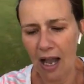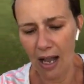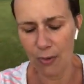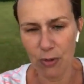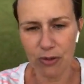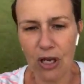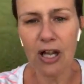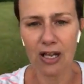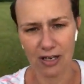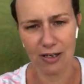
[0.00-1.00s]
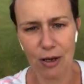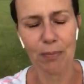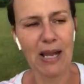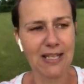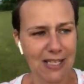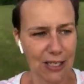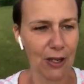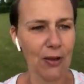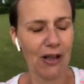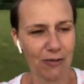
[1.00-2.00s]
I will come back to
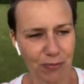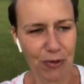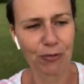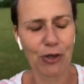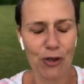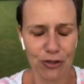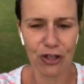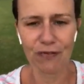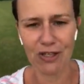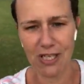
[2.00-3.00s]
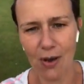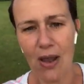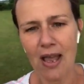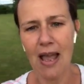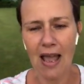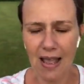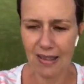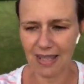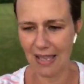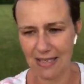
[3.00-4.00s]
you. I'll record another video
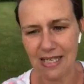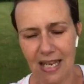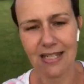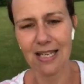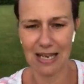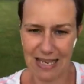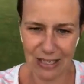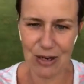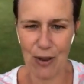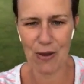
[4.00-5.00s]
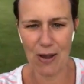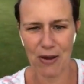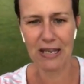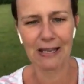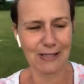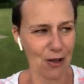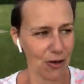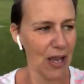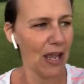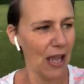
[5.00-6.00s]
at the end to let you know how I get on.
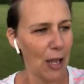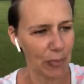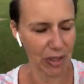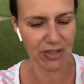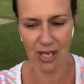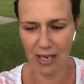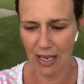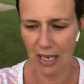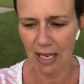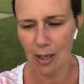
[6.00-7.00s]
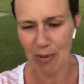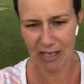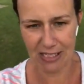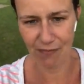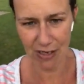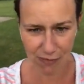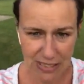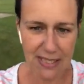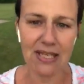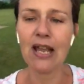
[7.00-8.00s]
But
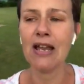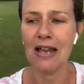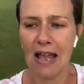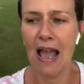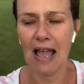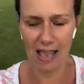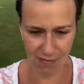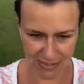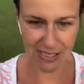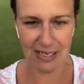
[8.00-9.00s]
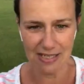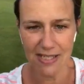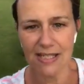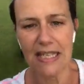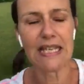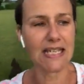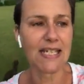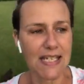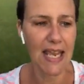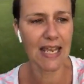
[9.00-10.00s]
perseverance and resilience is needed
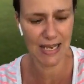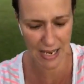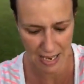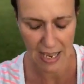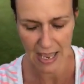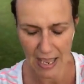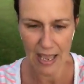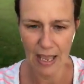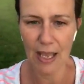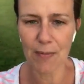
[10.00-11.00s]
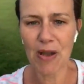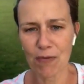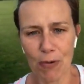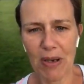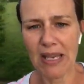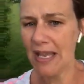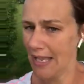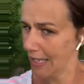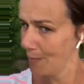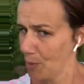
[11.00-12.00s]
today. I've got my
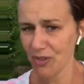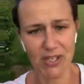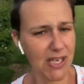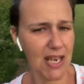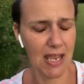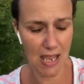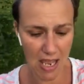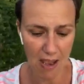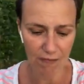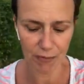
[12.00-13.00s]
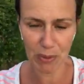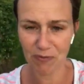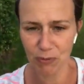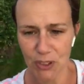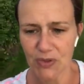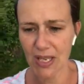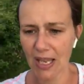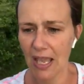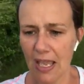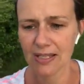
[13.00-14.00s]
ear pods in for a bit of
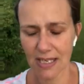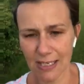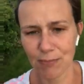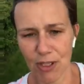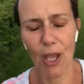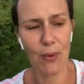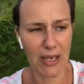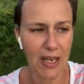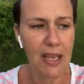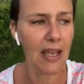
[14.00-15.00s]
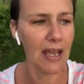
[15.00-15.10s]
music to keep me going,